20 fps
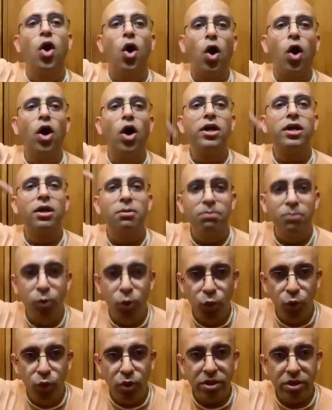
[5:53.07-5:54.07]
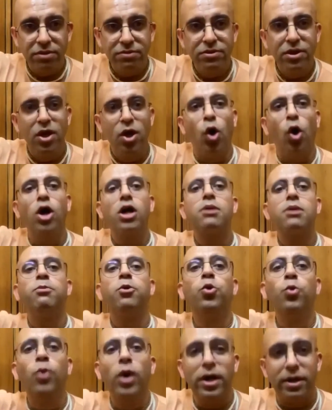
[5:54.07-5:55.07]
or bhur or
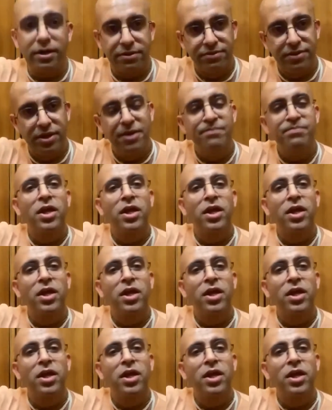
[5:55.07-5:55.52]
bhuvar.